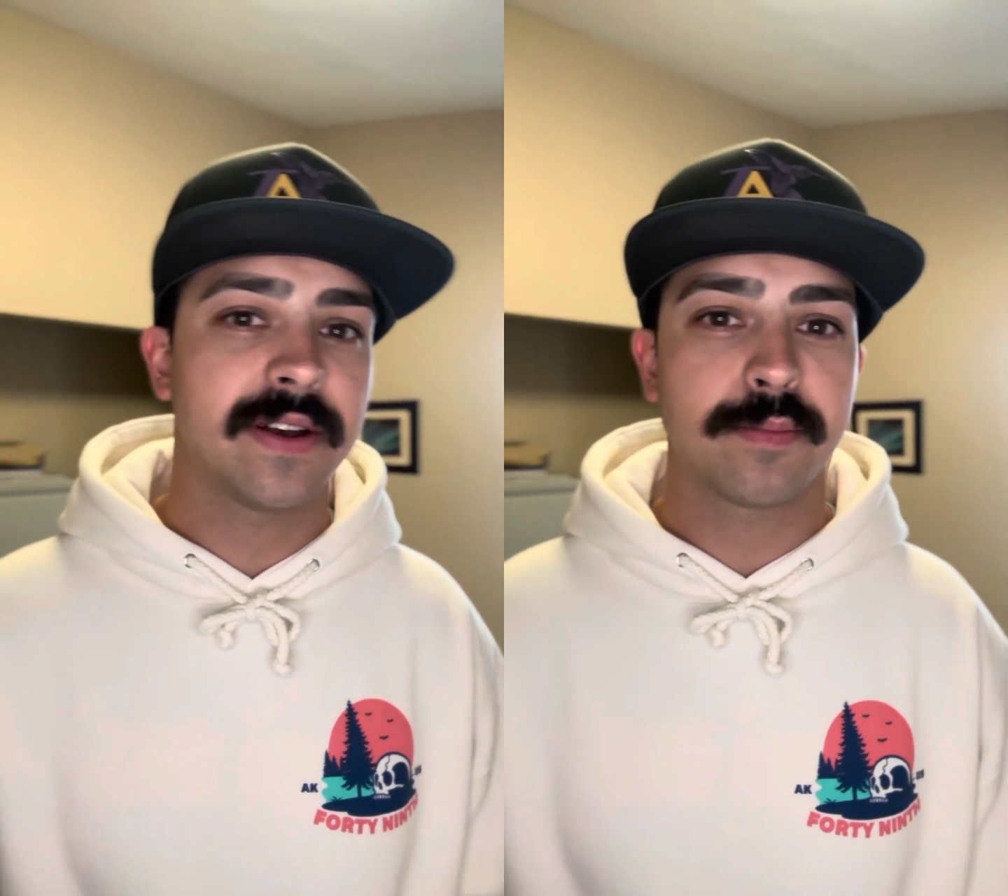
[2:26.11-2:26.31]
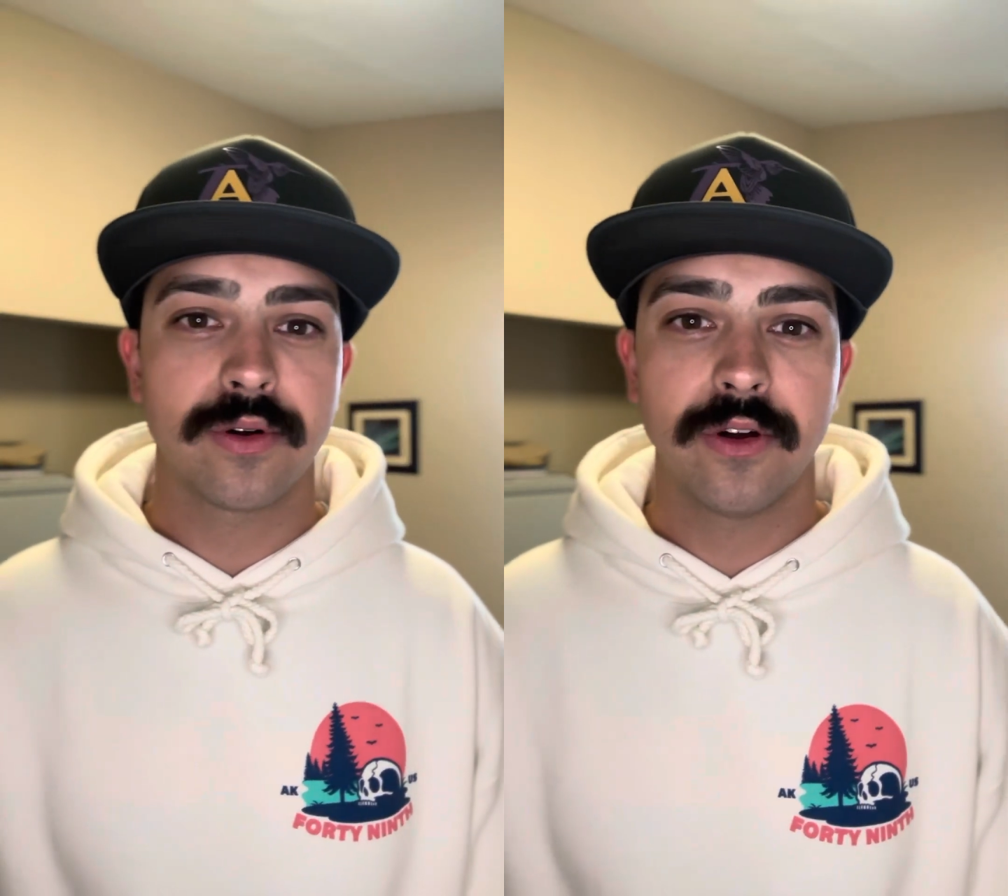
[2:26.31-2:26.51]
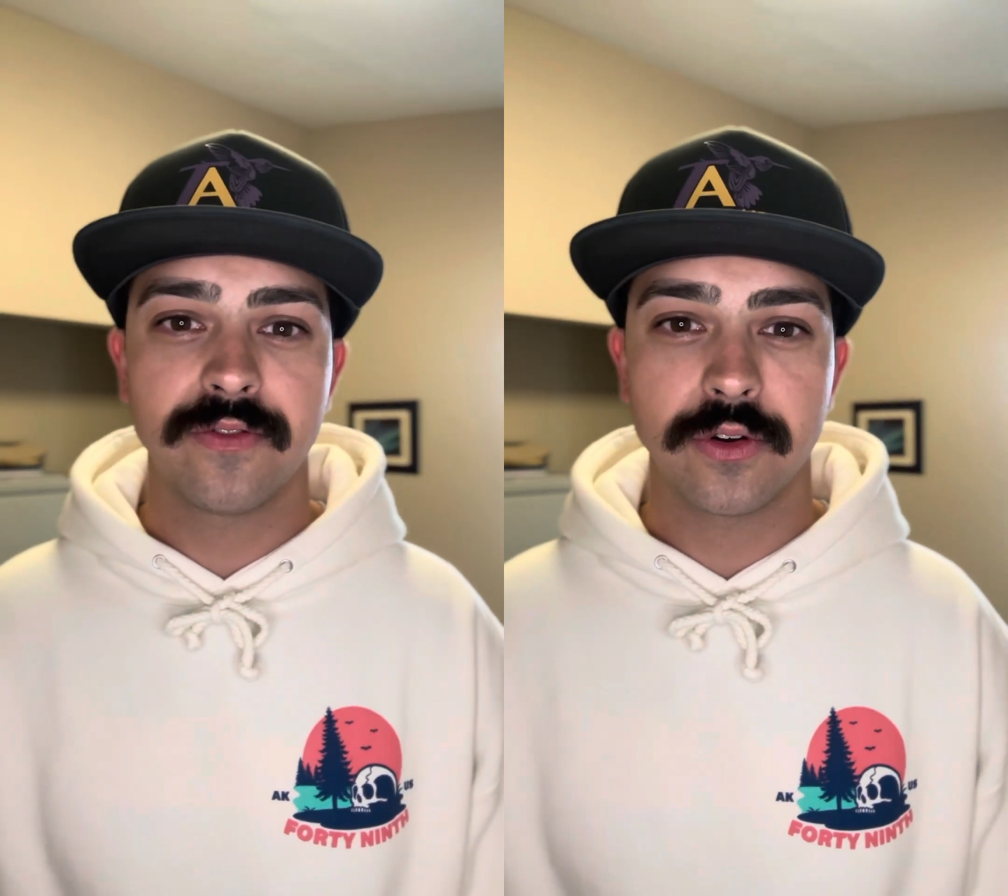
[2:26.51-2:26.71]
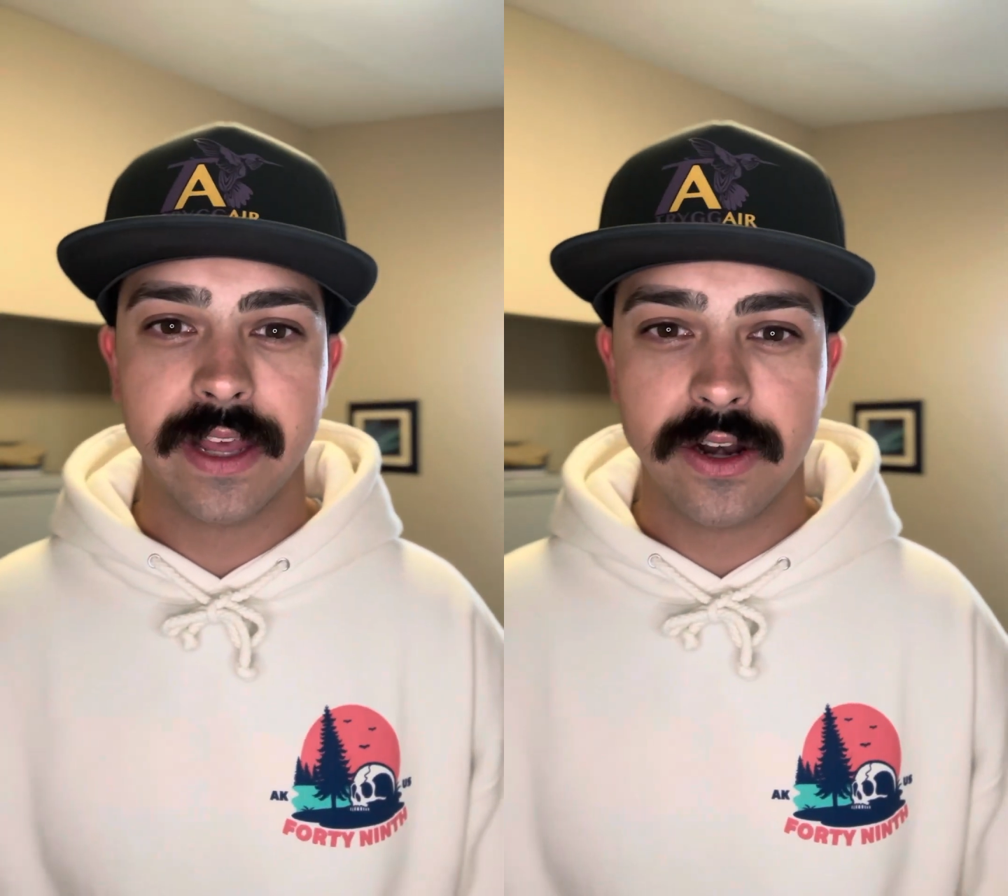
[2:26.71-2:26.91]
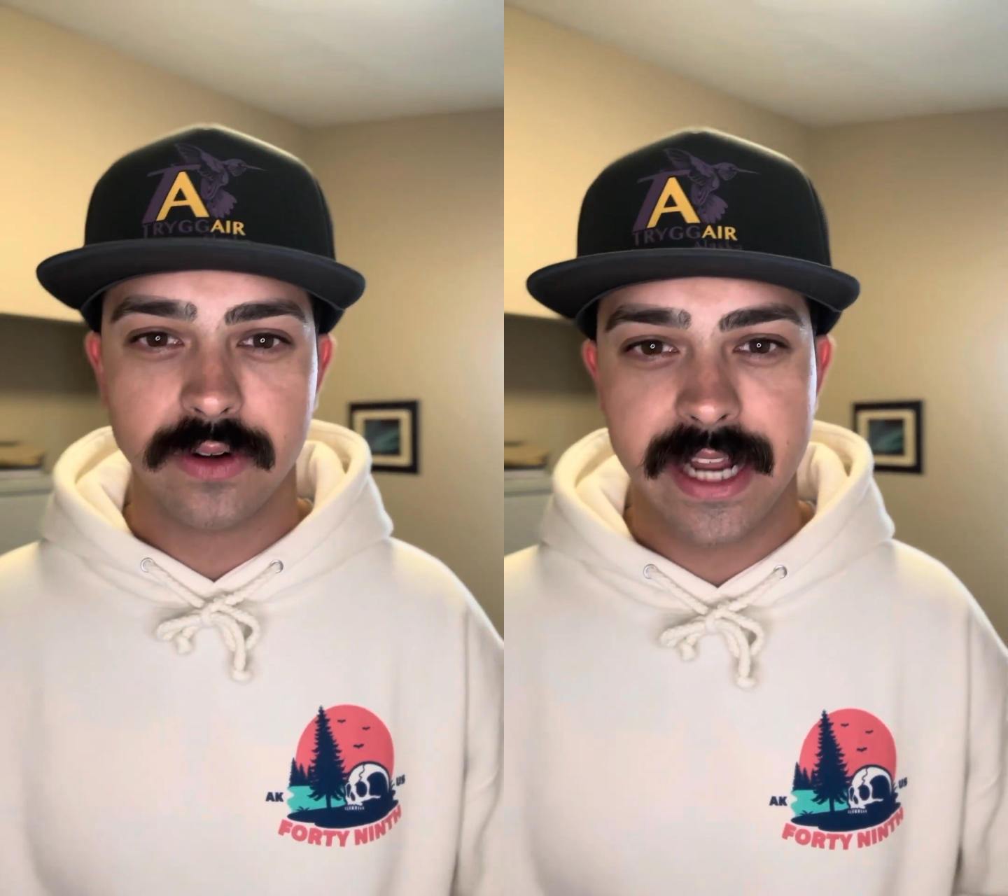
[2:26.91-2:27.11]
improved or
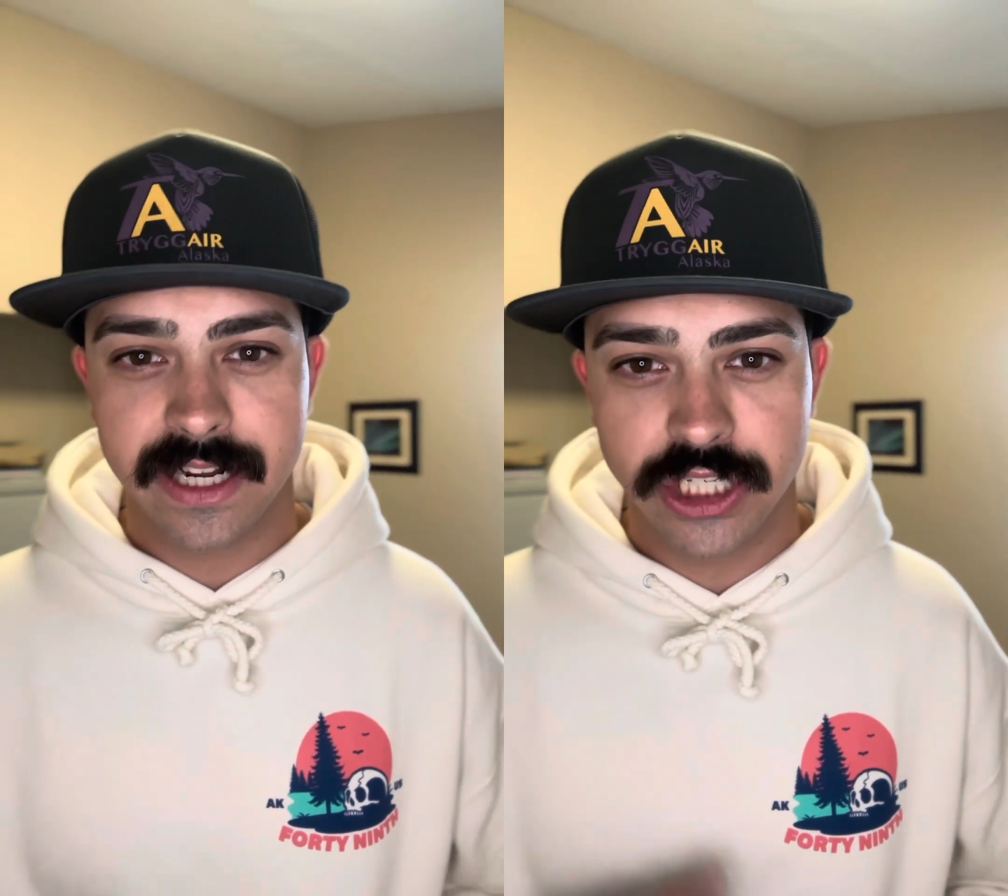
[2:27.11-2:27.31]
they don't take a